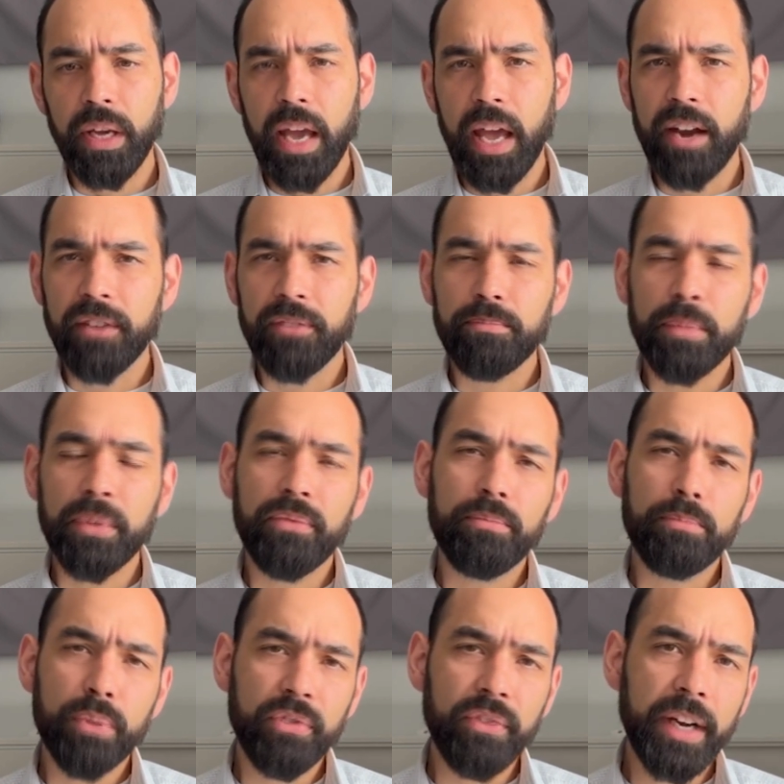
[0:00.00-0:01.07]
and
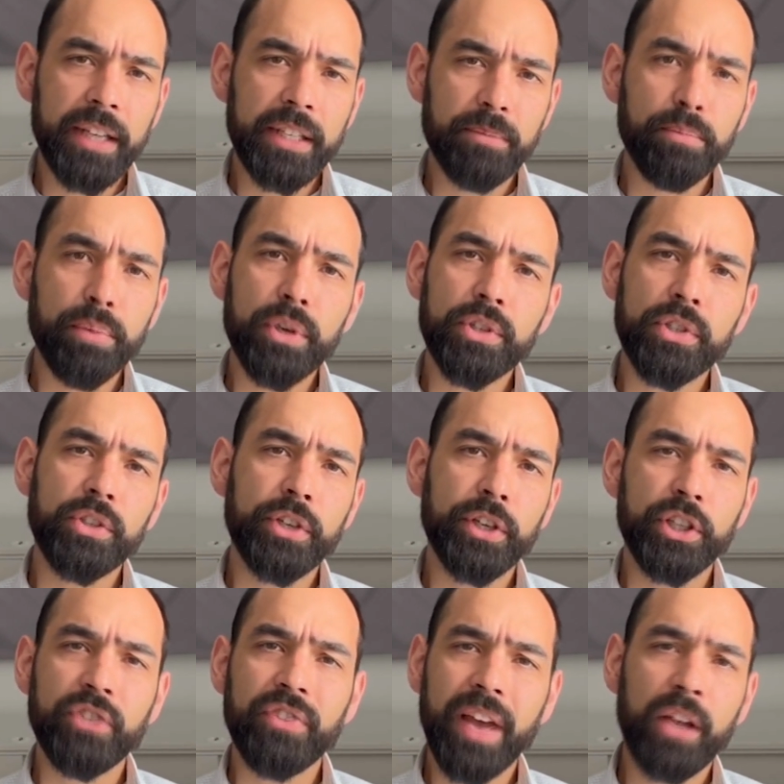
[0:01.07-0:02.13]
it provides a
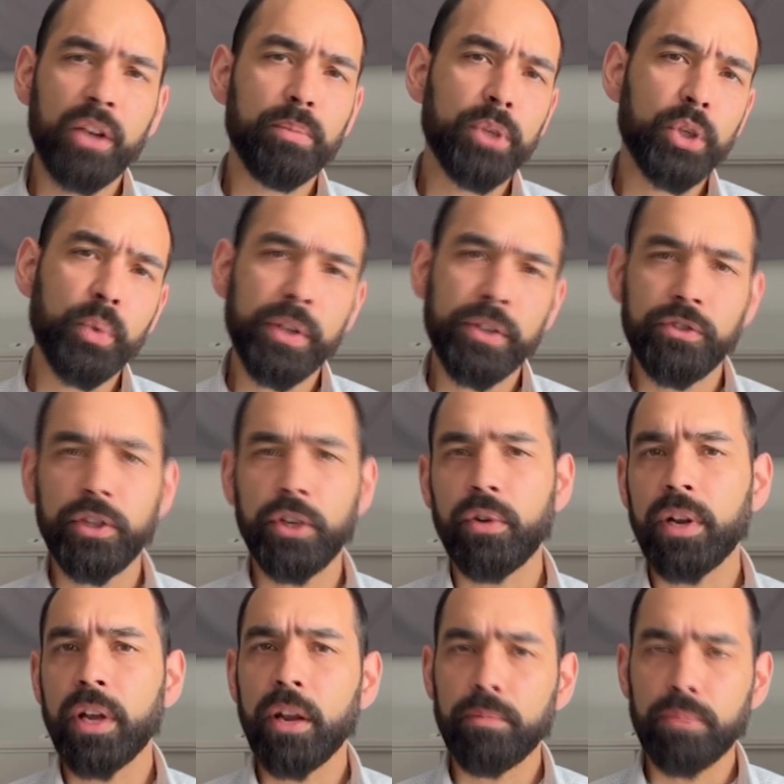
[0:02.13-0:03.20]
percentage value between 0
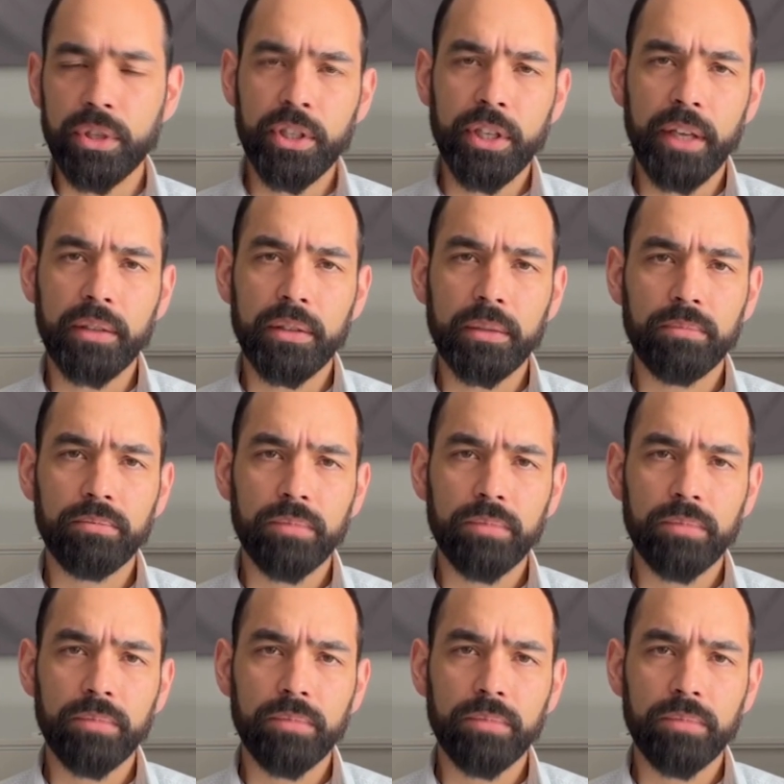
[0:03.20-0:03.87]
and 100%.